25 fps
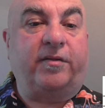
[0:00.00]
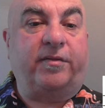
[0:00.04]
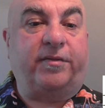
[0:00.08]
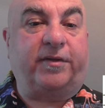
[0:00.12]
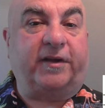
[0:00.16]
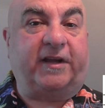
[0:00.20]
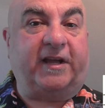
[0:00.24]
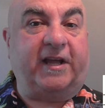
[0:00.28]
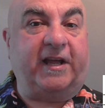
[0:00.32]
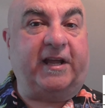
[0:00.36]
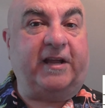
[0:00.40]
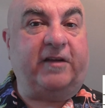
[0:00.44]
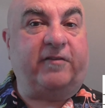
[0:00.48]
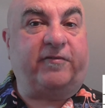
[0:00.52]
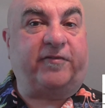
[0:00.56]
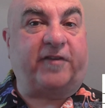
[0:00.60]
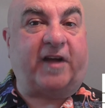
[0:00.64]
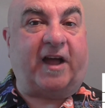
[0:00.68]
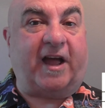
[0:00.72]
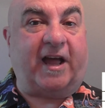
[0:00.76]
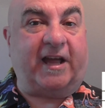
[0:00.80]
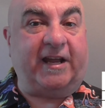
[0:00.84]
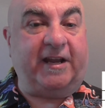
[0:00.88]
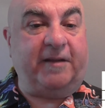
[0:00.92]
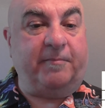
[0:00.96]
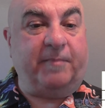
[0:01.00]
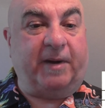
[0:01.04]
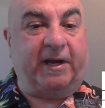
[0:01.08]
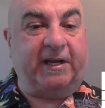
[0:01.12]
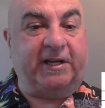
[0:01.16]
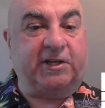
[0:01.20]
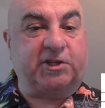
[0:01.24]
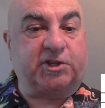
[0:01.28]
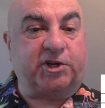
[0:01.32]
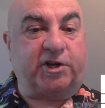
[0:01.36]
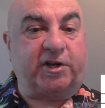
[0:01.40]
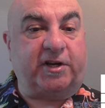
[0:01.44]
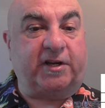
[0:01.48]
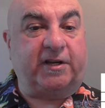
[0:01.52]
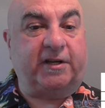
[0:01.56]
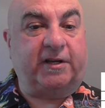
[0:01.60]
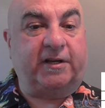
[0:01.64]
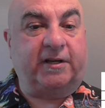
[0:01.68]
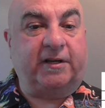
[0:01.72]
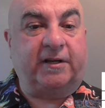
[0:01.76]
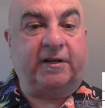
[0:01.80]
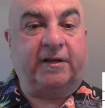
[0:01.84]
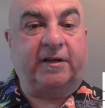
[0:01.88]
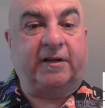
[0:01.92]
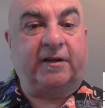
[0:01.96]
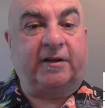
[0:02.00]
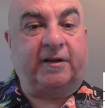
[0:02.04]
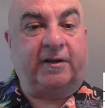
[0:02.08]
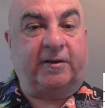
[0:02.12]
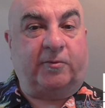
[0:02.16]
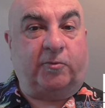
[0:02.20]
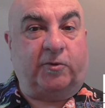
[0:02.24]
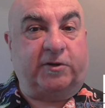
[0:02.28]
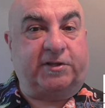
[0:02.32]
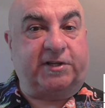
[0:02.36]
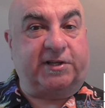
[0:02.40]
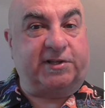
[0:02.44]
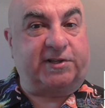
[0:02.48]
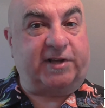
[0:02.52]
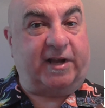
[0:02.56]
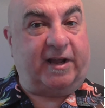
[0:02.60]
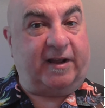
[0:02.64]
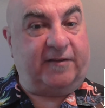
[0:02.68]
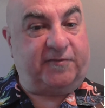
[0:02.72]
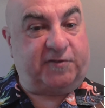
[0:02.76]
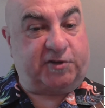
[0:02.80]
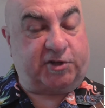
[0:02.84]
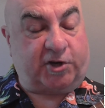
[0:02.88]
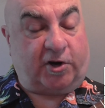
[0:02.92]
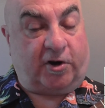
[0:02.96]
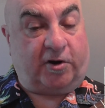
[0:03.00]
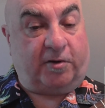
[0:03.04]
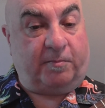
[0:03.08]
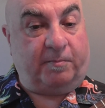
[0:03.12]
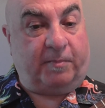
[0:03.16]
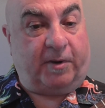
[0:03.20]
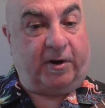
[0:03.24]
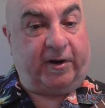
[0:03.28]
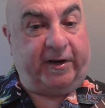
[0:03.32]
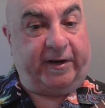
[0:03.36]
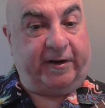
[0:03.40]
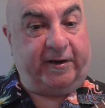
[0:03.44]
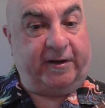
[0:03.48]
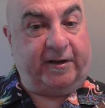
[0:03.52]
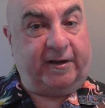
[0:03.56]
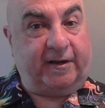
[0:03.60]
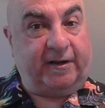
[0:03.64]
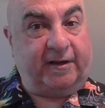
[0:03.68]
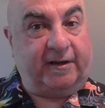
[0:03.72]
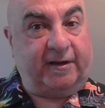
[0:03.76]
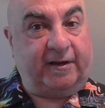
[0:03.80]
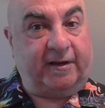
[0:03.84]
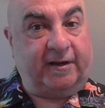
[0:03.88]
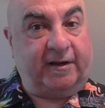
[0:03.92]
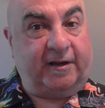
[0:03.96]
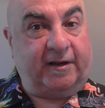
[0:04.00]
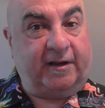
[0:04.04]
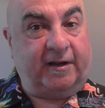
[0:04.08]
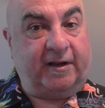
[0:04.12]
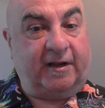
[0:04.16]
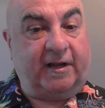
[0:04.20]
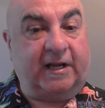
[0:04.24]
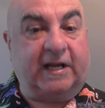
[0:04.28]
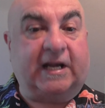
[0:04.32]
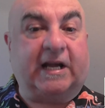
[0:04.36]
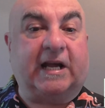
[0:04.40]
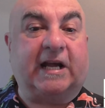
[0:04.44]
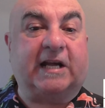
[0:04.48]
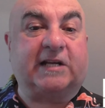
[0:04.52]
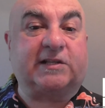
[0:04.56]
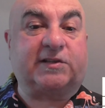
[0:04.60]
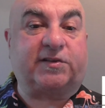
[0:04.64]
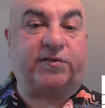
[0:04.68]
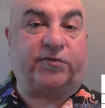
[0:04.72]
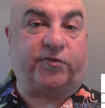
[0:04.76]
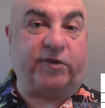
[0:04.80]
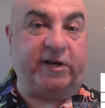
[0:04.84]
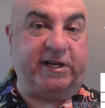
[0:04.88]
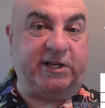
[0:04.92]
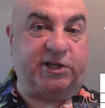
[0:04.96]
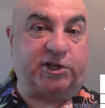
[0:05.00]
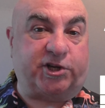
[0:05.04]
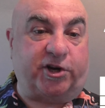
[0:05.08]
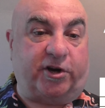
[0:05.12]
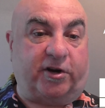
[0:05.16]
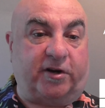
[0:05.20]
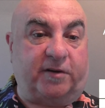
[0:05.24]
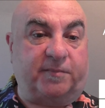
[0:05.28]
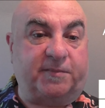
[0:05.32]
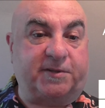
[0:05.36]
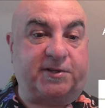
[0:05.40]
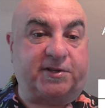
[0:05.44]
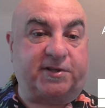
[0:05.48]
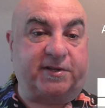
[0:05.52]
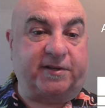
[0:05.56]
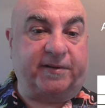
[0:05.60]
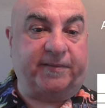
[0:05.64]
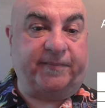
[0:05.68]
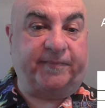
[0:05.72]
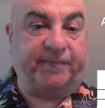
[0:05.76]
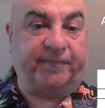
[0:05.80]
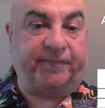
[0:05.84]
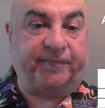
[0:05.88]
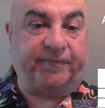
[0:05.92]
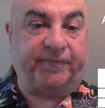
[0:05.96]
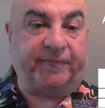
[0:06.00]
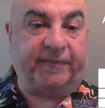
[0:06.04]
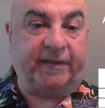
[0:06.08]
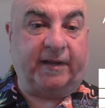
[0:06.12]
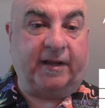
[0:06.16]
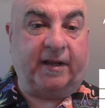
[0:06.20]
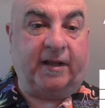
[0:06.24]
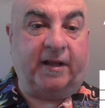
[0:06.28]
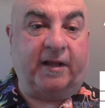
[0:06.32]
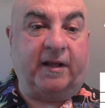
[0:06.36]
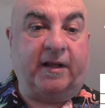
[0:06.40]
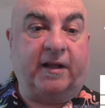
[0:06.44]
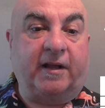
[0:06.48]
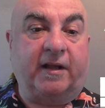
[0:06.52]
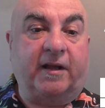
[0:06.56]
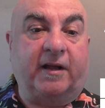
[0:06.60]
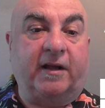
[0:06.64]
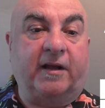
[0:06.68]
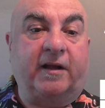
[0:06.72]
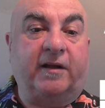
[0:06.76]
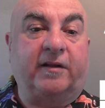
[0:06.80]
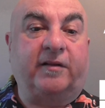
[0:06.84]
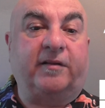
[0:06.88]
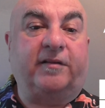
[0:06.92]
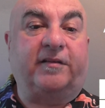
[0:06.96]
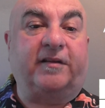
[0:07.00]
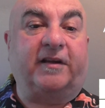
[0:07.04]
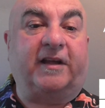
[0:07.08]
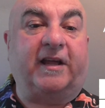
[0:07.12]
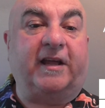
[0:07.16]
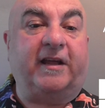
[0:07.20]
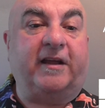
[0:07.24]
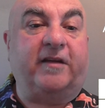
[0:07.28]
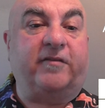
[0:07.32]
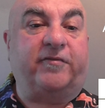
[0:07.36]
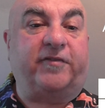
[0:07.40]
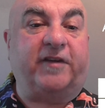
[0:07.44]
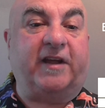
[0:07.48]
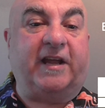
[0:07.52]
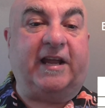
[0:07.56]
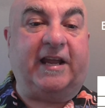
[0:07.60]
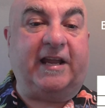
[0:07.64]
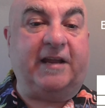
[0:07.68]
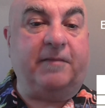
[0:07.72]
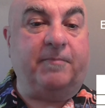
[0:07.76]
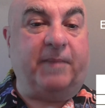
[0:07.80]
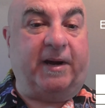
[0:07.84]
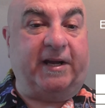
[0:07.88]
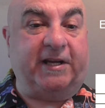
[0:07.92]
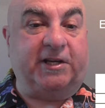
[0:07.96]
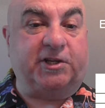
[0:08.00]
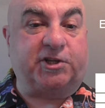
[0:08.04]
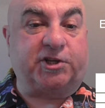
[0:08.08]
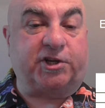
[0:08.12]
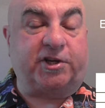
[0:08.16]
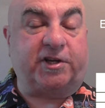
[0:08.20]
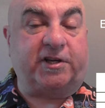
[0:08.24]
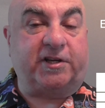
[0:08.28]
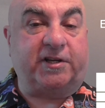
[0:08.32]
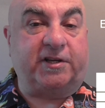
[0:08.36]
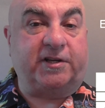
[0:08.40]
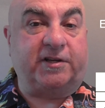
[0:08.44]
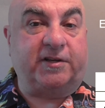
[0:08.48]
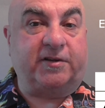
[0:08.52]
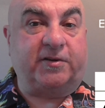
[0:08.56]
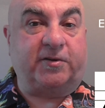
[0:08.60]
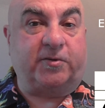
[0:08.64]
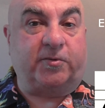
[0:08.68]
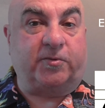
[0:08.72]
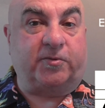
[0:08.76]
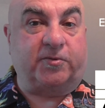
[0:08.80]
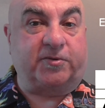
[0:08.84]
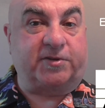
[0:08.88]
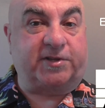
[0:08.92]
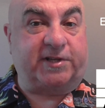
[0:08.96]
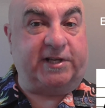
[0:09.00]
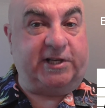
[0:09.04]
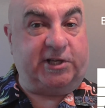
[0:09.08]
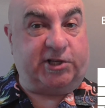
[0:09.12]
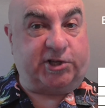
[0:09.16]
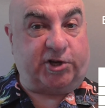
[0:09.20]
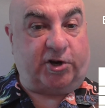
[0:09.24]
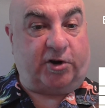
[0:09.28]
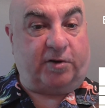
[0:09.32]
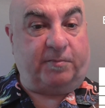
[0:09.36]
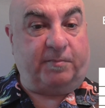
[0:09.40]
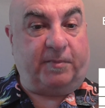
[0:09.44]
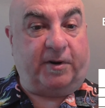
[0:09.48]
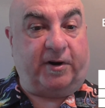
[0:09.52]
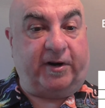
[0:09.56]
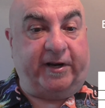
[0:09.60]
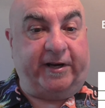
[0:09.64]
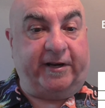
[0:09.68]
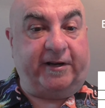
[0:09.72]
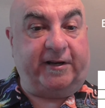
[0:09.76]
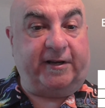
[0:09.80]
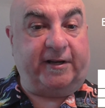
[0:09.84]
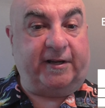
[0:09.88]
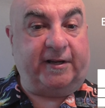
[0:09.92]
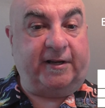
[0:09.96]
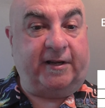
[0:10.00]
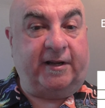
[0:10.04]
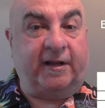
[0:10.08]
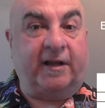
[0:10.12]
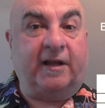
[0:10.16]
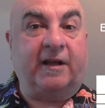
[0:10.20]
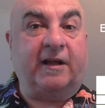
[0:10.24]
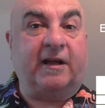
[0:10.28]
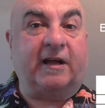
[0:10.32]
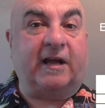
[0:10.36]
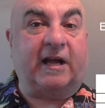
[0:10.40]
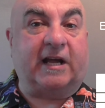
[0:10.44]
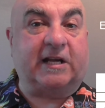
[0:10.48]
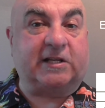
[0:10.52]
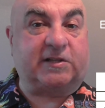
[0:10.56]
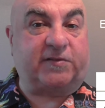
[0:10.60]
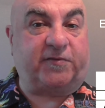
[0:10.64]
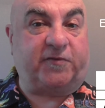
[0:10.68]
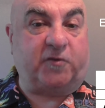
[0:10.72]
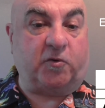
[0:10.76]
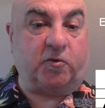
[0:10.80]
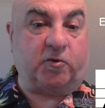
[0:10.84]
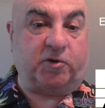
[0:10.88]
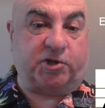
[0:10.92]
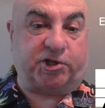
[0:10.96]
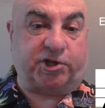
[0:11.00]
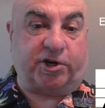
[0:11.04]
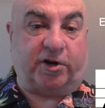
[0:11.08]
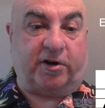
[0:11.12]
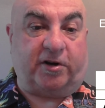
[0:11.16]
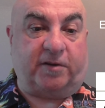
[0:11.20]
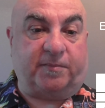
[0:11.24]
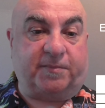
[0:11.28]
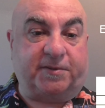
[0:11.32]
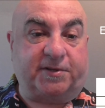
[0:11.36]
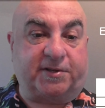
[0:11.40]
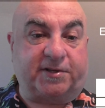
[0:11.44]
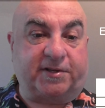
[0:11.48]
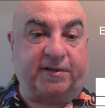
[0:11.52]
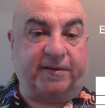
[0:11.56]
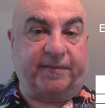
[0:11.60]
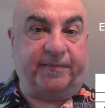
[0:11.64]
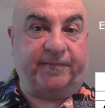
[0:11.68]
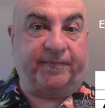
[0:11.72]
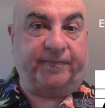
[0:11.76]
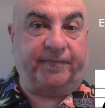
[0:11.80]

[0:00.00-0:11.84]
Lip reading: The key of A major, which is F sharp minor, has three sharps. The key of E major, or C sharp minor, has four sharps.